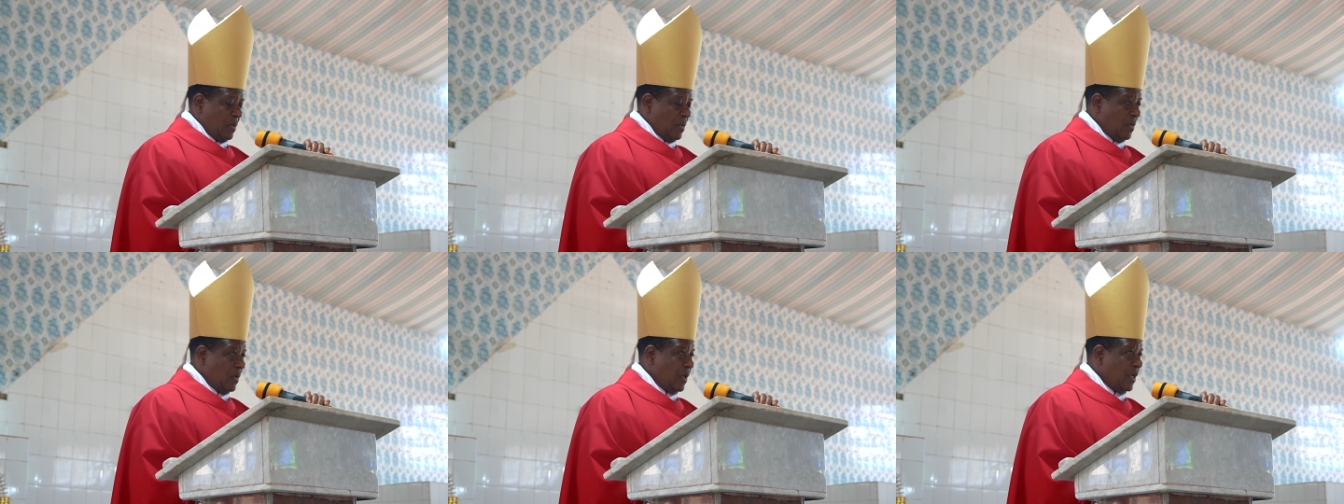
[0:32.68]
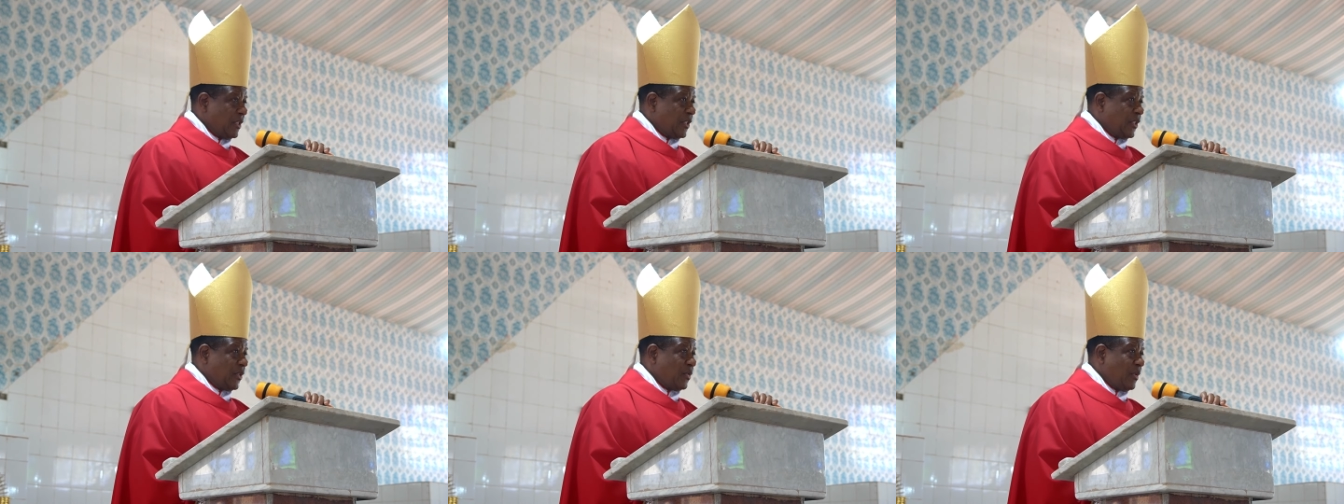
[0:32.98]

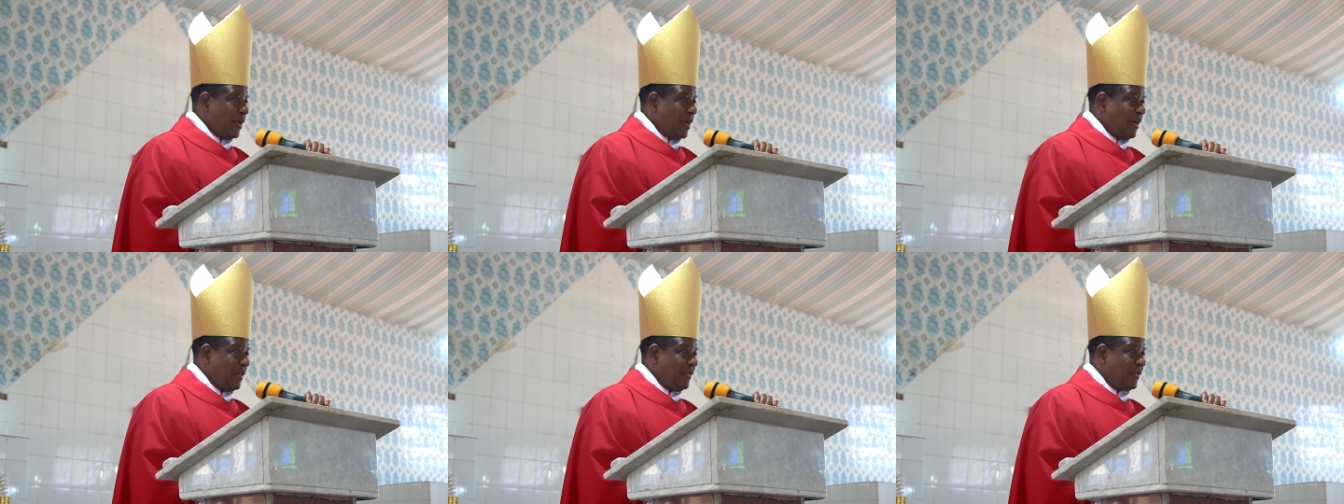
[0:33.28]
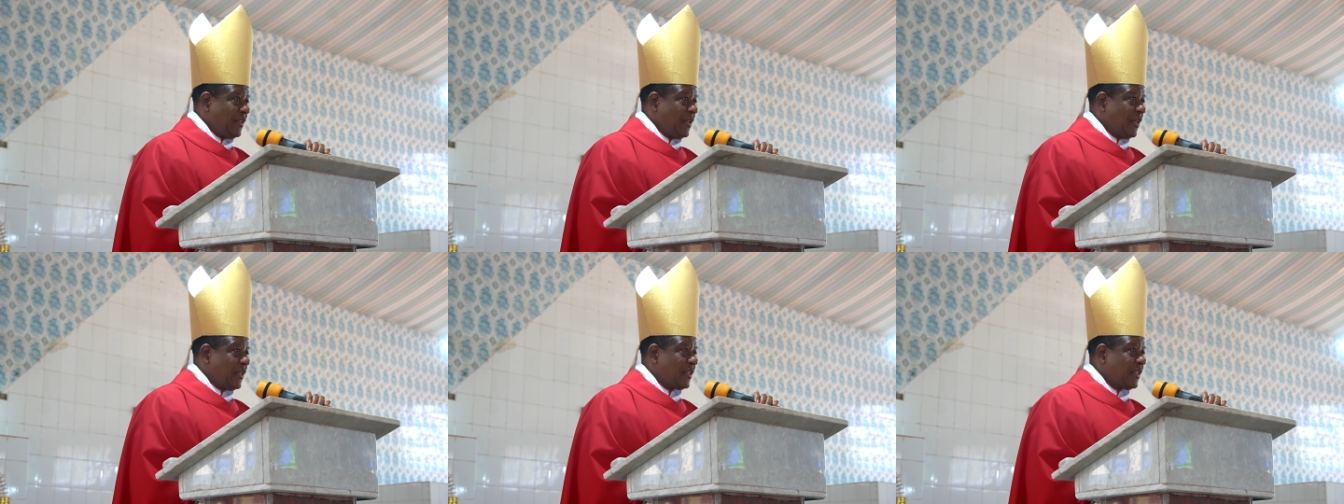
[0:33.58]
Words we
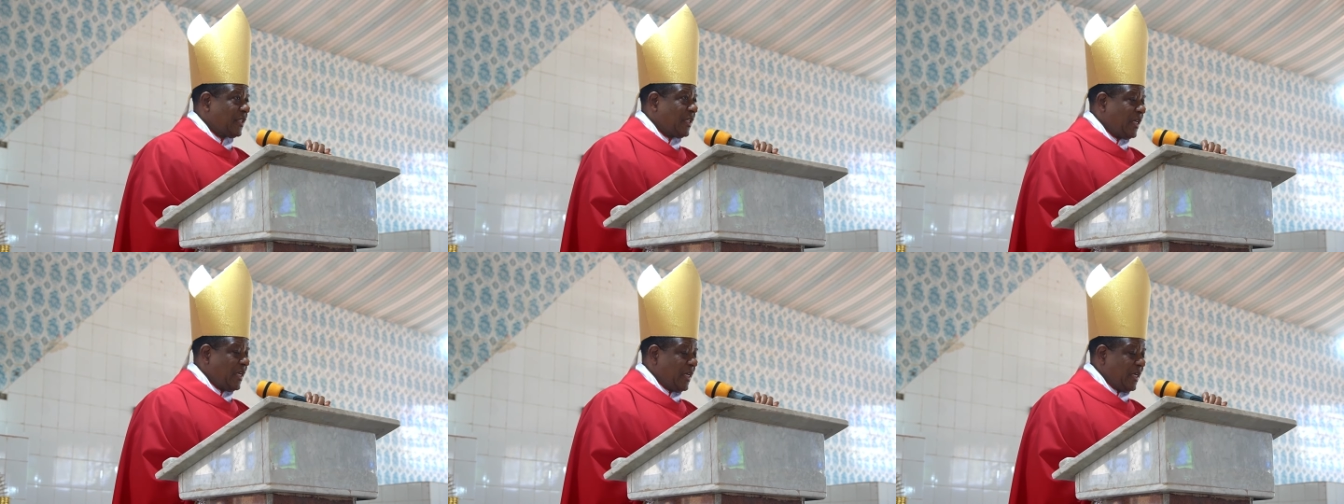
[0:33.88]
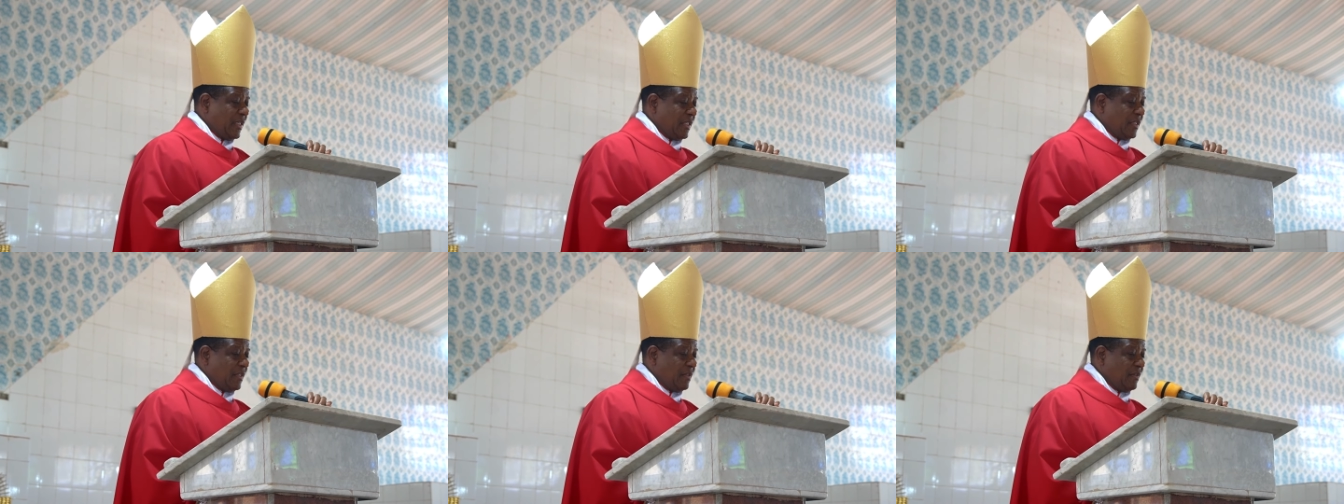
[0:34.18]
have just
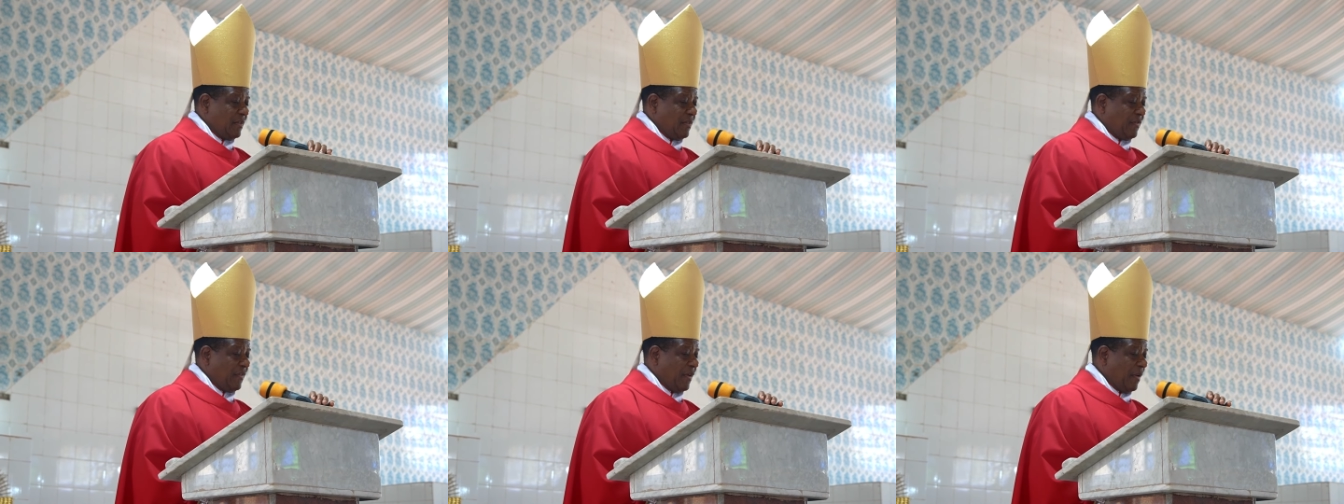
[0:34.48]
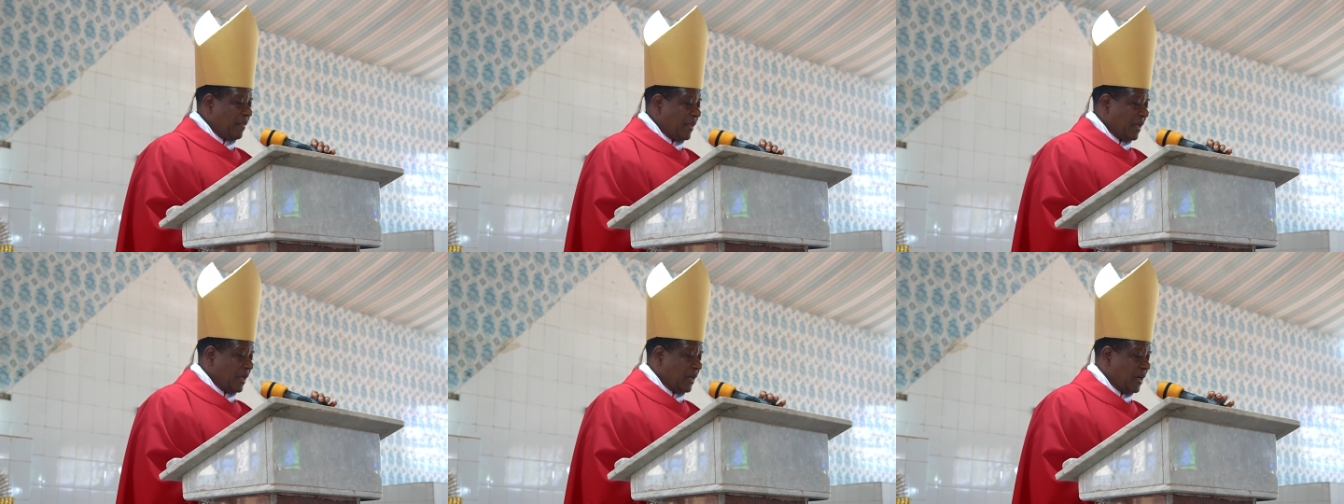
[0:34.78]
heard
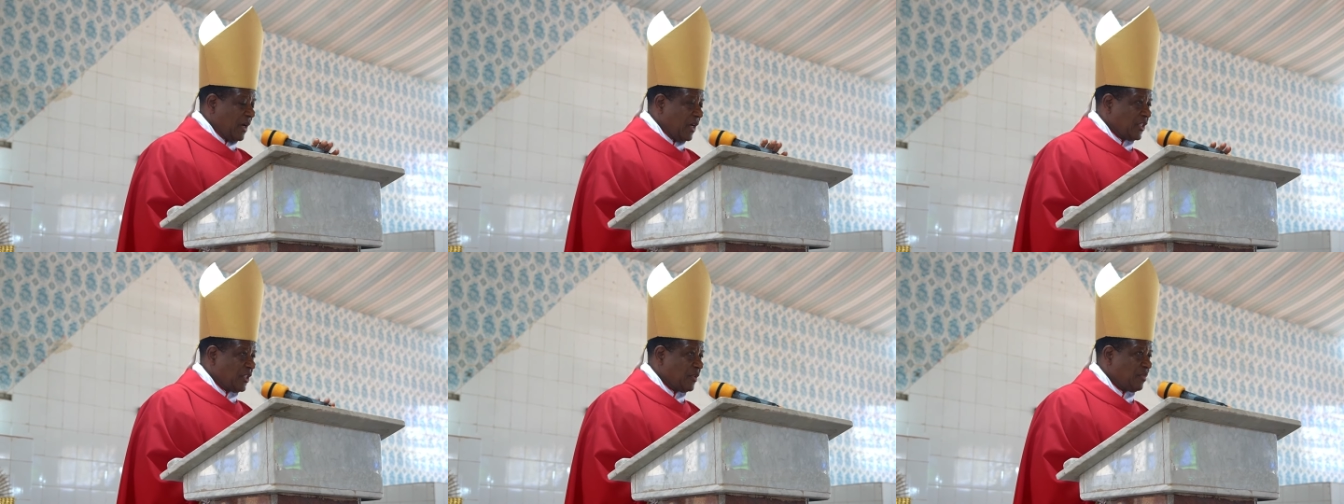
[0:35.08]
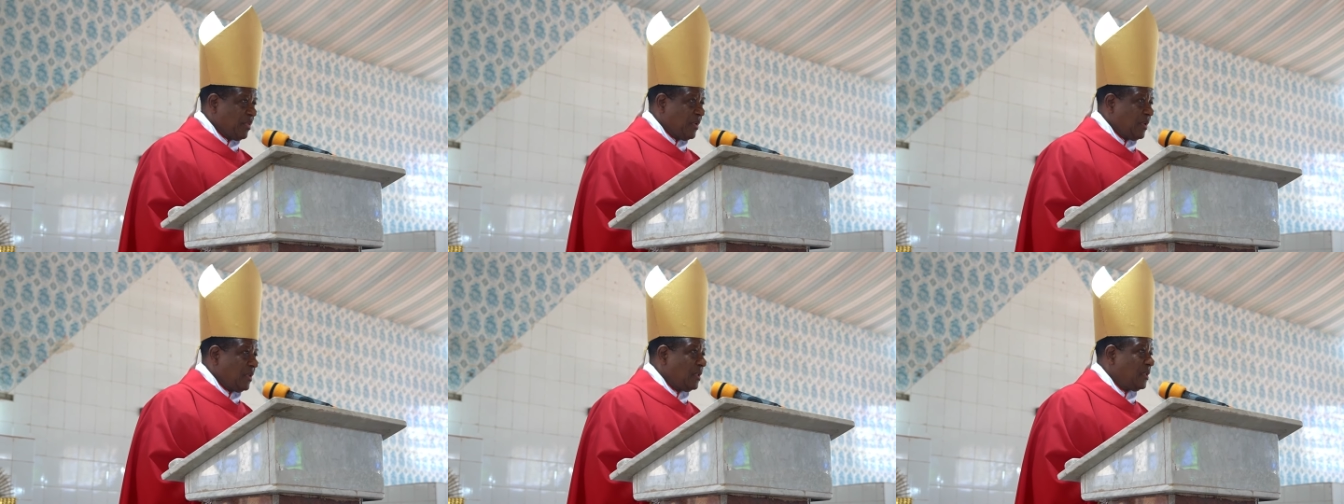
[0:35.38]
from the
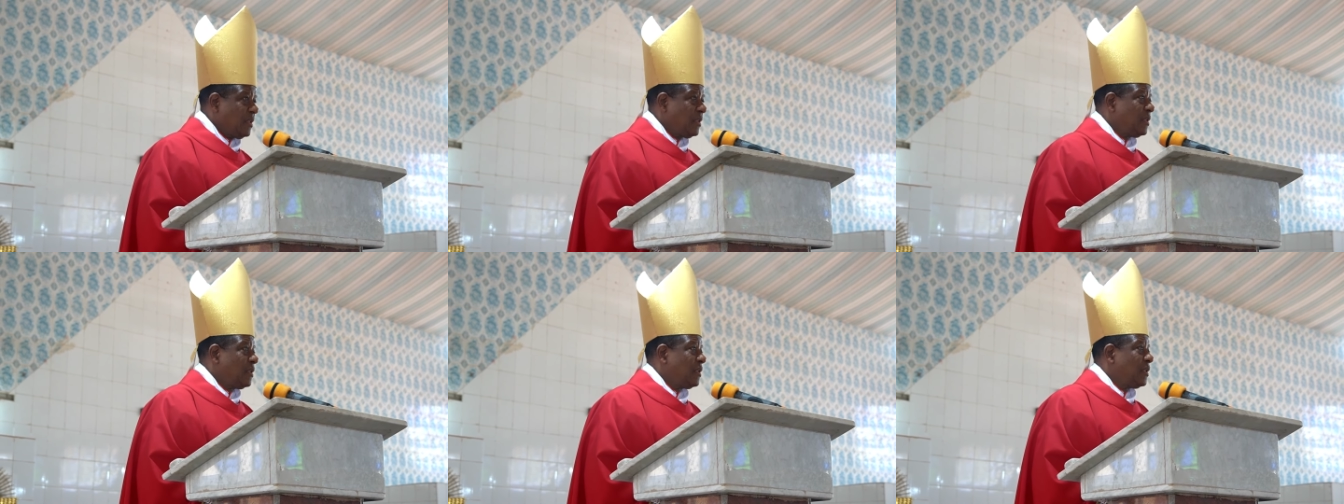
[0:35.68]
Gospel